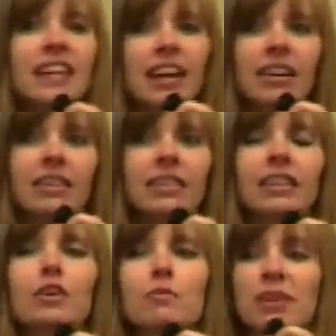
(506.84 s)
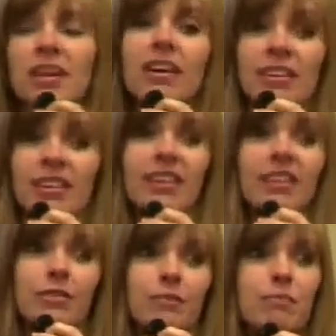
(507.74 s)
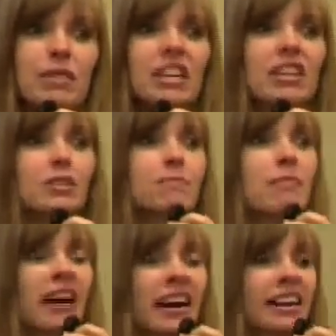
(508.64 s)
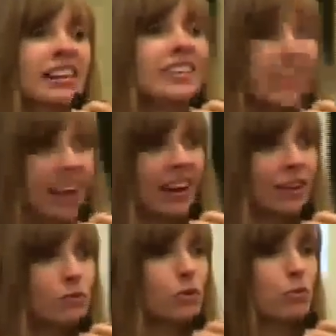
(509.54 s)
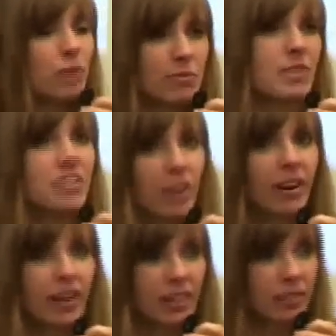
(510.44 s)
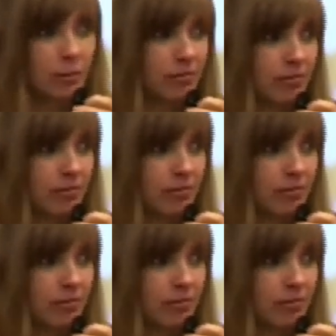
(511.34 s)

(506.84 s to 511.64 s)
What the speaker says: dared pick on him because my dad would whip the tar out of him.